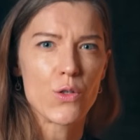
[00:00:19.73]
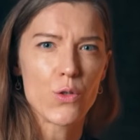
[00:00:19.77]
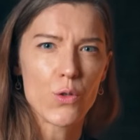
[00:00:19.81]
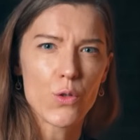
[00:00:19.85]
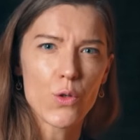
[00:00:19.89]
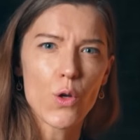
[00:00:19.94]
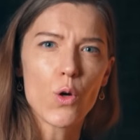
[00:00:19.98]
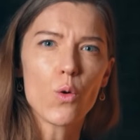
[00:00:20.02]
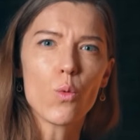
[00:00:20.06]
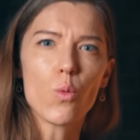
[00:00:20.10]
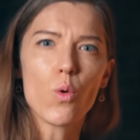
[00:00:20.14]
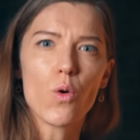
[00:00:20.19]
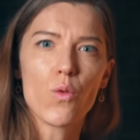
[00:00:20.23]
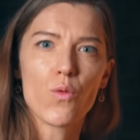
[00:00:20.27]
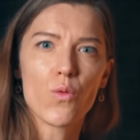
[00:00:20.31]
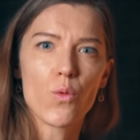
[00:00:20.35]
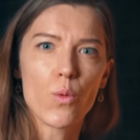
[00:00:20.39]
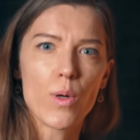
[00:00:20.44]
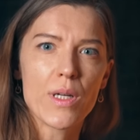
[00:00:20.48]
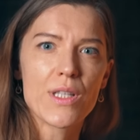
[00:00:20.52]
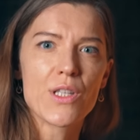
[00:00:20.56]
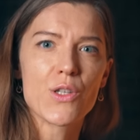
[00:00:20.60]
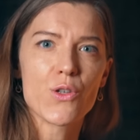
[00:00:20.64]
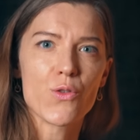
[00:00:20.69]
Do you know of
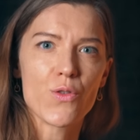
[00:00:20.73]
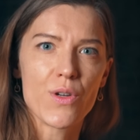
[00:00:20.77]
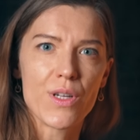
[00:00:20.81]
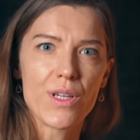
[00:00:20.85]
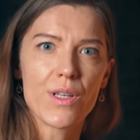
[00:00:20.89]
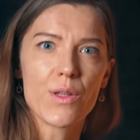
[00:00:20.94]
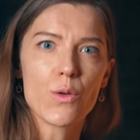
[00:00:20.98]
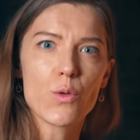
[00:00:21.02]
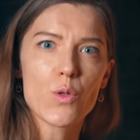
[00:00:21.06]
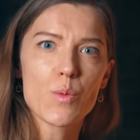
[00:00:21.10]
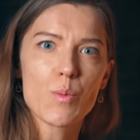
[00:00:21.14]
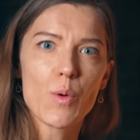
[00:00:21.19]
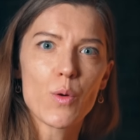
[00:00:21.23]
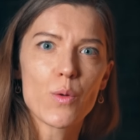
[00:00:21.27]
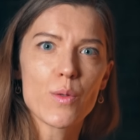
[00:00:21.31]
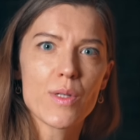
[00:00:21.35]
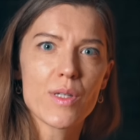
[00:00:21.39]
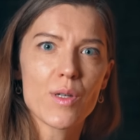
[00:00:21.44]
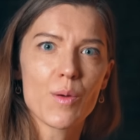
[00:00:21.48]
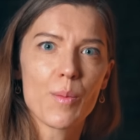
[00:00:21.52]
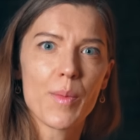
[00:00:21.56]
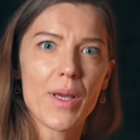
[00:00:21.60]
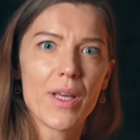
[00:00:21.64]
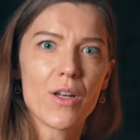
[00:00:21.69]
what tree those
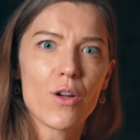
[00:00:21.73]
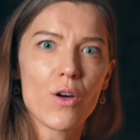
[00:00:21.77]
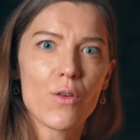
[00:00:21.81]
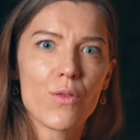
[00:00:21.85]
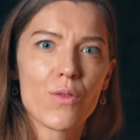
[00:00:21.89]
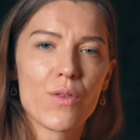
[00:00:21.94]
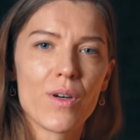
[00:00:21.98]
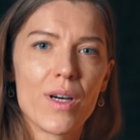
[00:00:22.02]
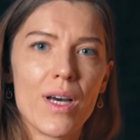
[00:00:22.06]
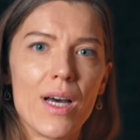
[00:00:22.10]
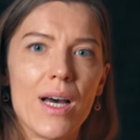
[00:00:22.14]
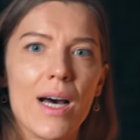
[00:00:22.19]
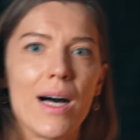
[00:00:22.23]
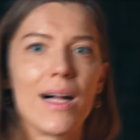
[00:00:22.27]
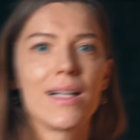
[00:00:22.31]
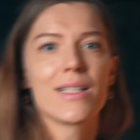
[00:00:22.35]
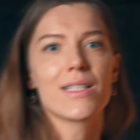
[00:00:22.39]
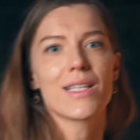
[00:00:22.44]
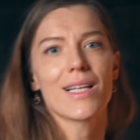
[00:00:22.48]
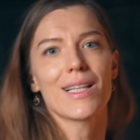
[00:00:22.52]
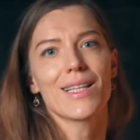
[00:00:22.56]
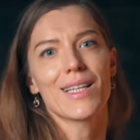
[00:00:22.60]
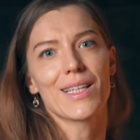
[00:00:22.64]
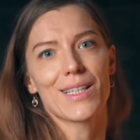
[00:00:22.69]
poles are made of? I'll
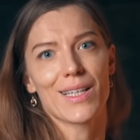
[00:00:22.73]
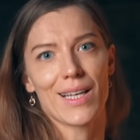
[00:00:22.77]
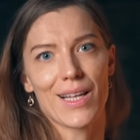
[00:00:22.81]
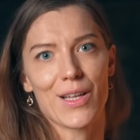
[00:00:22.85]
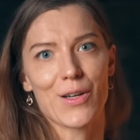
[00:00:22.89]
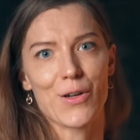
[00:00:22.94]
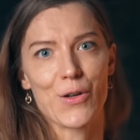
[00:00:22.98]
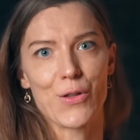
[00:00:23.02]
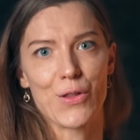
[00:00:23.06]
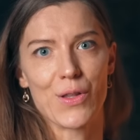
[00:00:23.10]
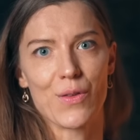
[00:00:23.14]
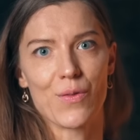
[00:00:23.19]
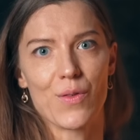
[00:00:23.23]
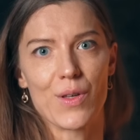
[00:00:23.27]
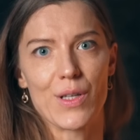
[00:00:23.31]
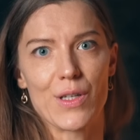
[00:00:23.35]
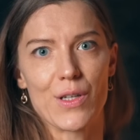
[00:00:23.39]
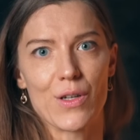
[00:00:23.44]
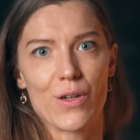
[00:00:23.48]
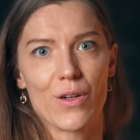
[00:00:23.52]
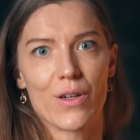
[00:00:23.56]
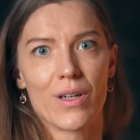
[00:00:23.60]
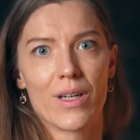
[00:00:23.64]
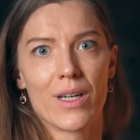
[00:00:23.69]
tell that later in the
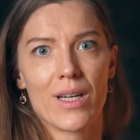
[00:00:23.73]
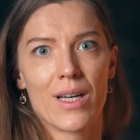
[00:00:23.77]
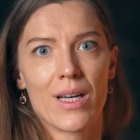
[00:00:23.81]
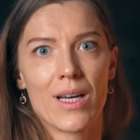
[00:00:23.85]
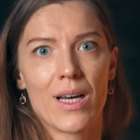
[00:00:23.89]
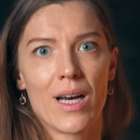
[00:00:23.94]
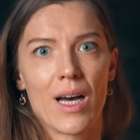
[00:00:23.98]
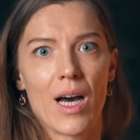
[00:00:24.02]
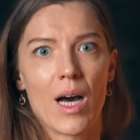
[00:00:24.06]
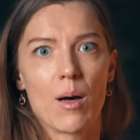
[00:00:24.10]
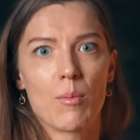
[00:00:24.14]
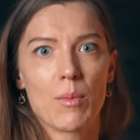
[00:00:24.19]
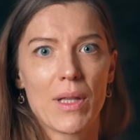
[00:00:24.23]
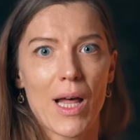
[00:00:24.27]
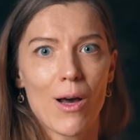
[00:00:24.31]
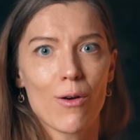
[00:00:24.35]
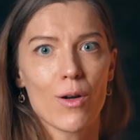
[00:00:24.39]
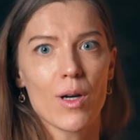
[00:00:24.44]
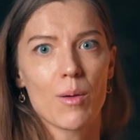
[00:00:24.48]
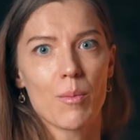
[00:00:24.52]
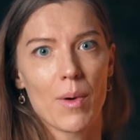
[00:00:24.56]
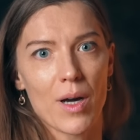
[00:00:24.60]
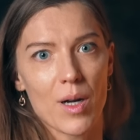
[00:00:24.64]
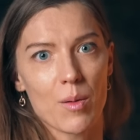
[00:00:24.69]
video. I'm
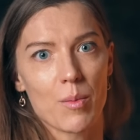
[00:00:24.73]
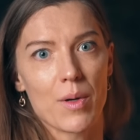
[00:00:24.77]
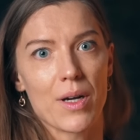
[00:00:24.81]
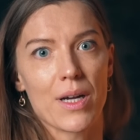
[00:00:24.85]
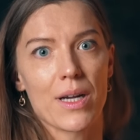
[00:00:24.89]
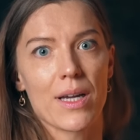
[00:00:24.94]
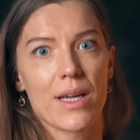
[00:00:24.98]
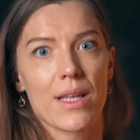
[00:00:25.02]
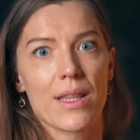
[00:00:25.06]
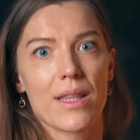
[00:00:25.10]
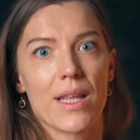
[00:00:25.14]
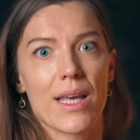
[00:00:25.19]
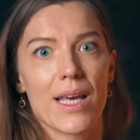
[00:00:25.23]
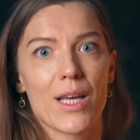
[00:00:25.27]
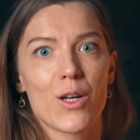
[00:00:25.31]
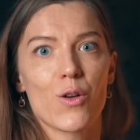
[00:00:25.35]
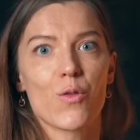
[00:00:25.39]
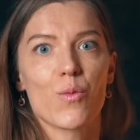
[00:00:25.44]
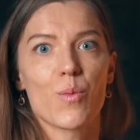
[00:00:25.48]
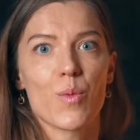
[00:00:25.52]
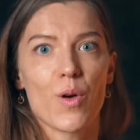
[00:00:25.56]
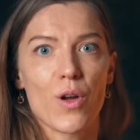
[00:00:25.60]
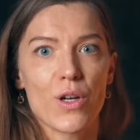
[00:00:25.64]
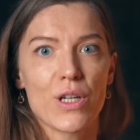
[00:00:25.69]
Laura Marbach, the head
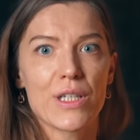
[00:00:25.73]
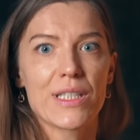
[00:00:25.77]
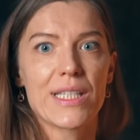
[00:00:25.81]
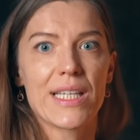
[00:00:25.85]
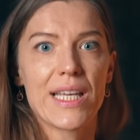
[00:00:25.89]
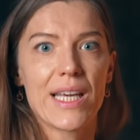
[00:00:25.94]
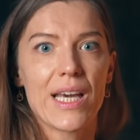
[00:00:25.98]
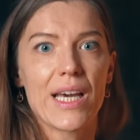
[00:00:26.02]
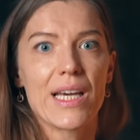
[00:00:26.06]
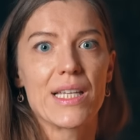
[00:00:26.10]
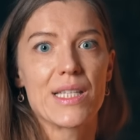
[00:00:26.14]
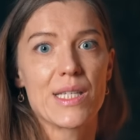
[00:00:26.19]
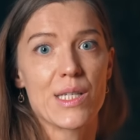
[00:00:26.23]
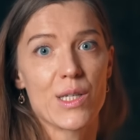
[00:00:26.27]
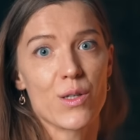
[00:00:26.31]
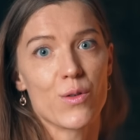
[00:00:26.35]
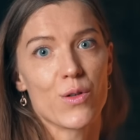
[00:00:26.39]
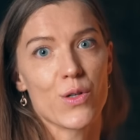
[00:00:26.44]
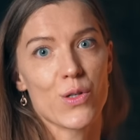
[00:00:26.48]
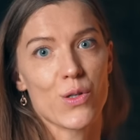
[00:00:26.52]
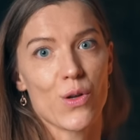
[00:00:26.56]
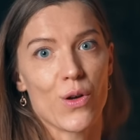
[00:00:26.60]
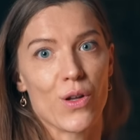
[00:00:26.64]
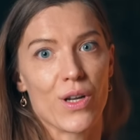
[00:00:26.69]
of product here at
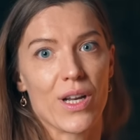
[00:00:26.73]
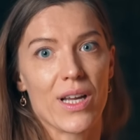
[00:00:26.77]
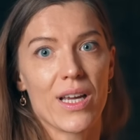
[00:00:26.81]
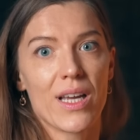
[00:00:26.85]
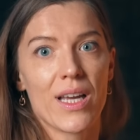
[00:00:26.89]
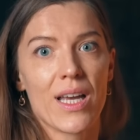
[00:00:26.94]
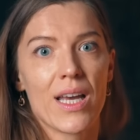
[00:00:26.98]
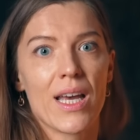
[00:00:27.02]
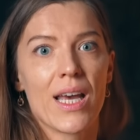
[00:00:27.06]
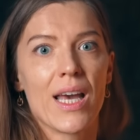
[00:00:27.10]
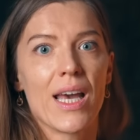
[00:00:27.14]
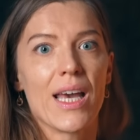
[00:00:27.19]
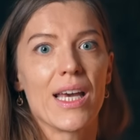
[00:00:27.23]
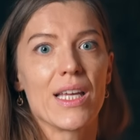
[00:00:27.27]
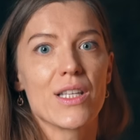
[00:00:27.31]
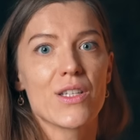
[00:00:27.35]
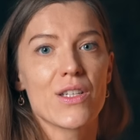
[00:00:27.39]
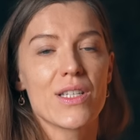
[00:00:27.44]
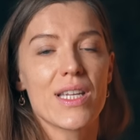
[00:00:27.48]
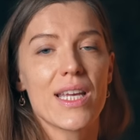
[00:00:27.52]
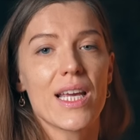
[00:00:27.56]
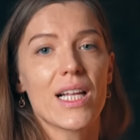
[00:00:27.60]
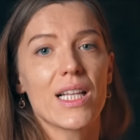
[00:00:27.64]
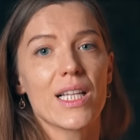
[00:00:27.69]
Cedro Sauna, and
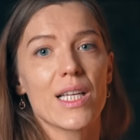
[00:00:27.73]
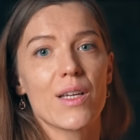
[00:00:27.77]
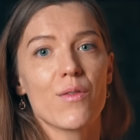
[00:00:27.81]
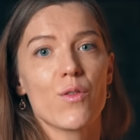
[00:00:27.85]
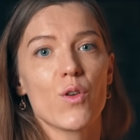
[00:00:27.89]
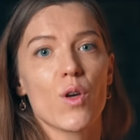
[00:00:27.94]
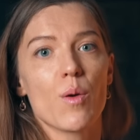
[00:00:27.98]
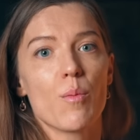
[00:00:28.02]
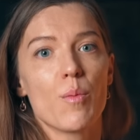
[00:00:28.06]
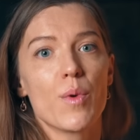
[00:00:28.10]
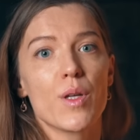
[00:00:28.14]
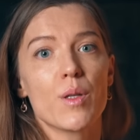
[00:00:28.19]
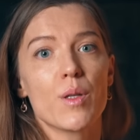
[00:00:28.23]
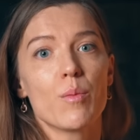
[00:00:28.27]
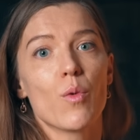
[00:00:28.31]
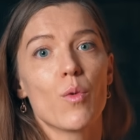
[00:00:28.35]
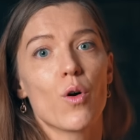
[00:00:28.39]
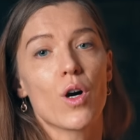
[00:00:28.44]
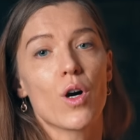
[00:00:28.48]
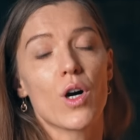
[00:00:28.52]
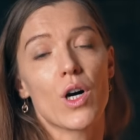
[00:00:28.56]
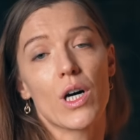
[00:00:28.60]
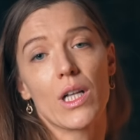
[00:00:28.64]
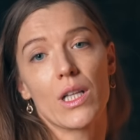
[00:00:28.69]
today I'll give you a bit
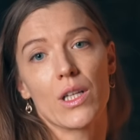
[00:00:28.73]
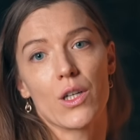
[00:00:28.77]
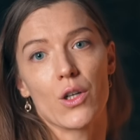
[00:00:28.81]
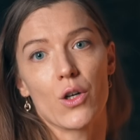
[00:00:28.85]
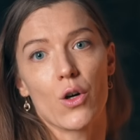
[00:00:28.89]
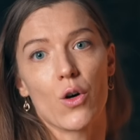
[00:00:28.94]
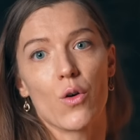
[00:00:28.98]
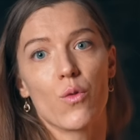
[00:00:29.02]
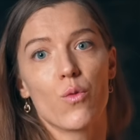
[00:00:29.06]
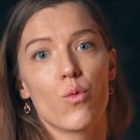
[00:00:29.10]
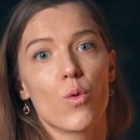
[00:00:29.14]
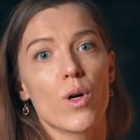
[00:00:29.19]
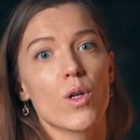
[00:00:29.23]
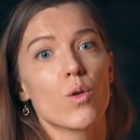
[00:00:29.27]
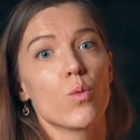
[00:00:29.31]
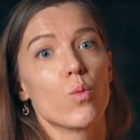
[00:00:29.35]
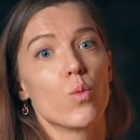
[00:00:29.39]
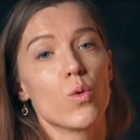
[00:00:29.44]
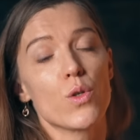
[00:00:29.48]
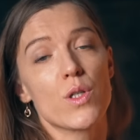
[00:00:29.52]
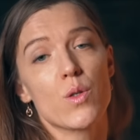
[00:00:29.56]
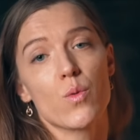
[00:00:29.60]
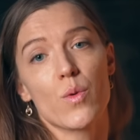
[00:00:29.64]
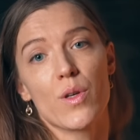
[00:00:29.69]
more color of what
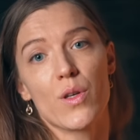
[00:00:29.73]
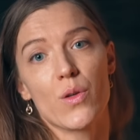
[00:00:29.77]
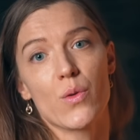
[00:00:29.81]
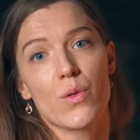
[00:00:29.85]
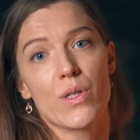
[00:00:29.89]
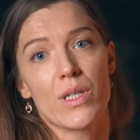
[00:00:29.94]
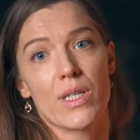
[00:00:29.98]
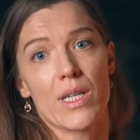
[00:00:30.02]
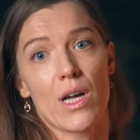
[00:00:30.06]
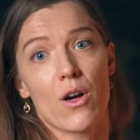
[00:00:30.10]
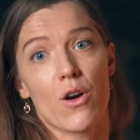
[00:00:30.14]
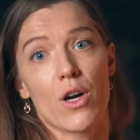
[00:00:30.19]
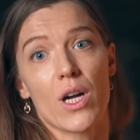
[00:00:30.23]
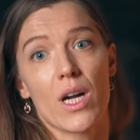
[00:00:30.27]
woods we use in our